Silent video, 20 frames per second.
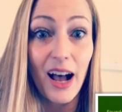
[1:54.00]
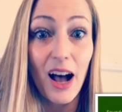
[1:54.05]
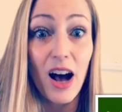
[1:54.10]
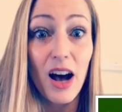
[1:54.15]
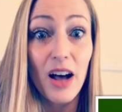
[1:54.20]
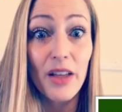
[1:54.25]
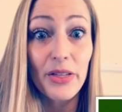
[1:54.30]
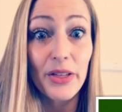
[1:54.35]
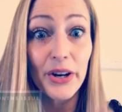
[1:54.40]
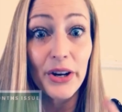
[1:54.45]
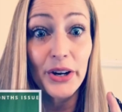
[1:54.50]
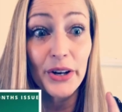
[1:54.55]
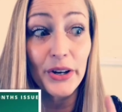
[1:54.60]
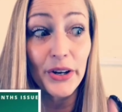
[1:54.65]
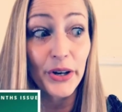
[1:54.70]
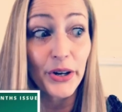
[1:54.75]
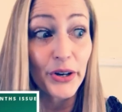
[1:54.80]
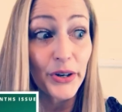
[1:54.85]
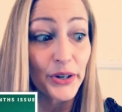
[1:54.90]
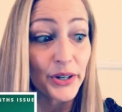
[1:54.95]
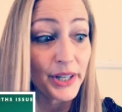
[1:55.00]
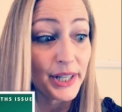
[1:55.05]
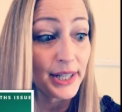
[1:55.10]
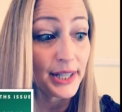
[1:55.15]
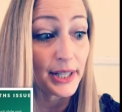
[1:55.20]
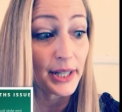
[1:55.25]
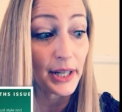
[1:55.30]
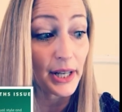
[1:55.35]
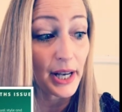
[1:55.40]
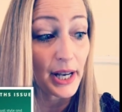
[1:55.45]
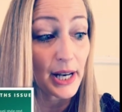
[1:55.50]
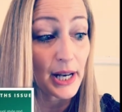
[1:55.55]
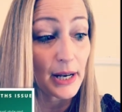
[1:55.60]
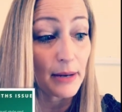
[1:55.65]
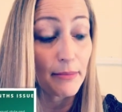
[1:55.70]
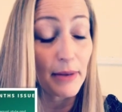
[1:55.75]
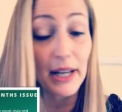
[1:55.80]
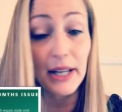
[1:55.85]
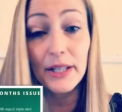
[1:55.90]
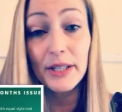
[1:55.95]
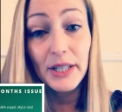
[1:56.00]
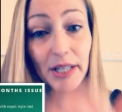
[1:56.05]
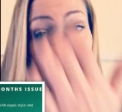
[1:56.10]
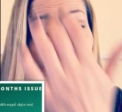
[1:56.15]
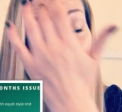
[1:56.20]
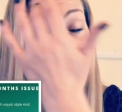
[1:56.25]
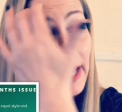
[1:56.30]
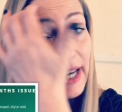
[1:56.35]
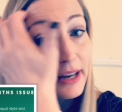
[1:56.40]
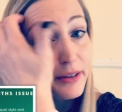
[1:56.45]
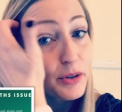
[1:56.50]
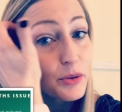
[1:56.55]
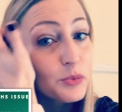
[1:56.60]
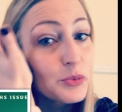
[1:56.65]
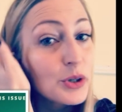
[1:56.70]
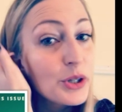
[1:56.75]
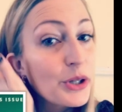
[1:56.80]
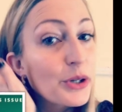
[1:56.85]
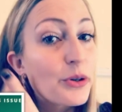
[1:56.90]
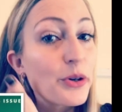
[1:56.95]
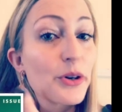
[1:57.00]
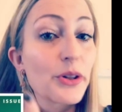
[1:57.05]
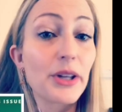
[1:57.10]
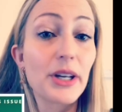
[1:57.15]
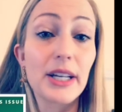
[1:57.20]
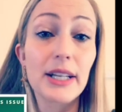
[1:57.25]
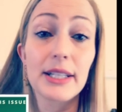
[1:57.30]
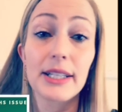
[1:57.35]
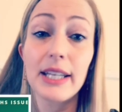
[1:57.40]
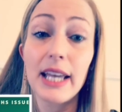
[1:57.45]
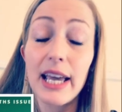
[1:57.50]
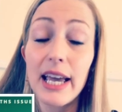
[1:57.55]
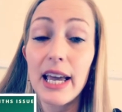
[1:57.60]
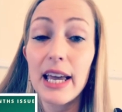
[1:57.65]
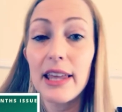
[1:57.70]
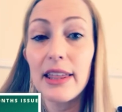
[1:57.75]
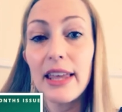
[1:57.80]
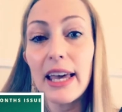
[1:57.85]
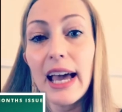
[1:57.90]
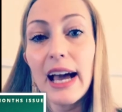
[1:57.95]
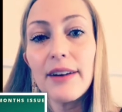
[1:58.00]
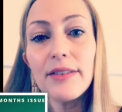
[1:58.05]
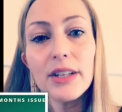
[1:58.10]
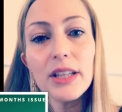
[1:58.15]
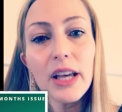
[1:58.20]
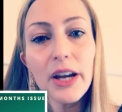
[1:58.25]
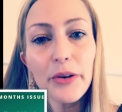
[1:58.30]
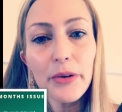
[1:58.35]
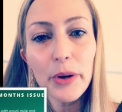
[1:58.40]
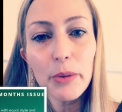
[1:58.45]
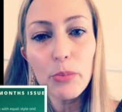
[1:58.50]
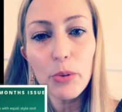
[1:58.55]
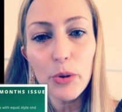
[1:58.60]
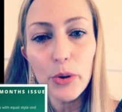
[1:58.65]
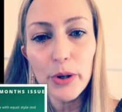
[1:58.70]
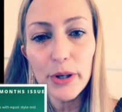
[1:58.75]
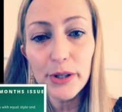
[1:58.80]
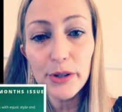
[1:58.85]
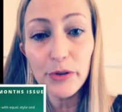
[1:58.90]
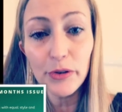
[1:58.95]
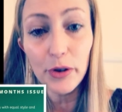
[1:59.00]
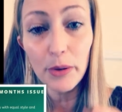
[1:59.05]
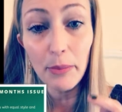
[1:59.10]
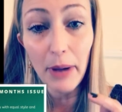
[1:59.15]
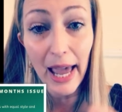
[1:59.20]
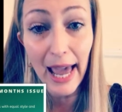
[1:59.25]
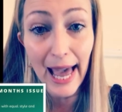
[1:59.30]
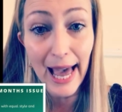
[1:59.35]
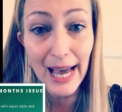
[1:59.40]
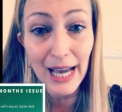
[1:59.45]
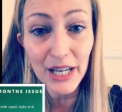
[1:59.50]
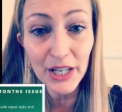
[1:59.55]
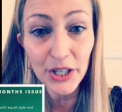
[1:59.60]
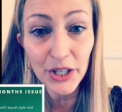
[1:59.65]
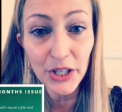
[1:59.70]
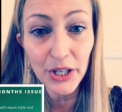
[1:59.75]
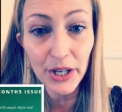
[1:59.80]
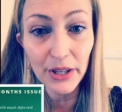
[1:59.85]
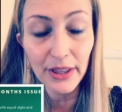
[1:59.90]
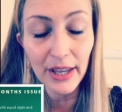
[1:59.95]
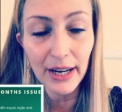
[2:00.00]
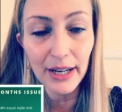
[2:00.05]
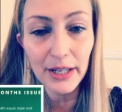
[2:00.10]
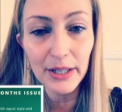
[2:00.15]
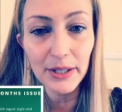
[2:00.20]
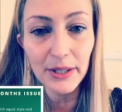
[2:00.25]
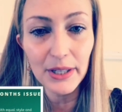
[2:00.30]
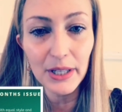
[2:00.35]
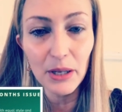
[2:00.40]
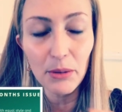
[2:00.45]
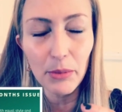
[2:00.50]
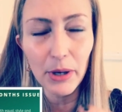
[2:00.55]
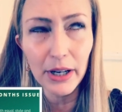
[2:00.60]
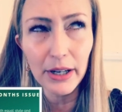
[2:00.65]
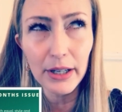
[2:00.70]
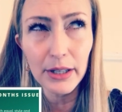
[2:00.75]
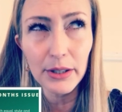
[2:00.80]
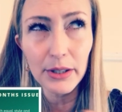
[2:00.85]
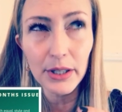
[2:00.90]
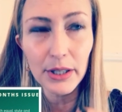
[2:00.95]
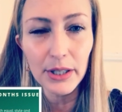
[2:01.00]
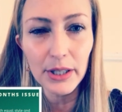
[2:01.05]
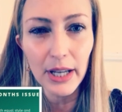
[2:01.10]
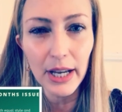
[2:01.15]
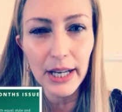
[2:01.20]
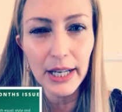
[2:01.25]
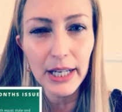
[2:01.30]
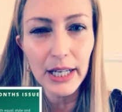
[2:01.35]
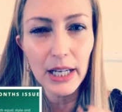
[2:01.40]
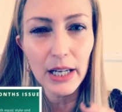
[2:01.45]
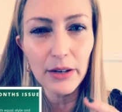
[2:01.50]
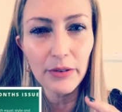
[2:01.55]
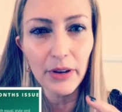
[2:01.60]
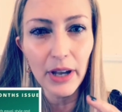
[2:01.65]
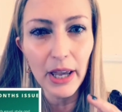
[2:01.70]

On their current magazine, they have some really cool things. They have a lot of reports from ASH, that is the American Society of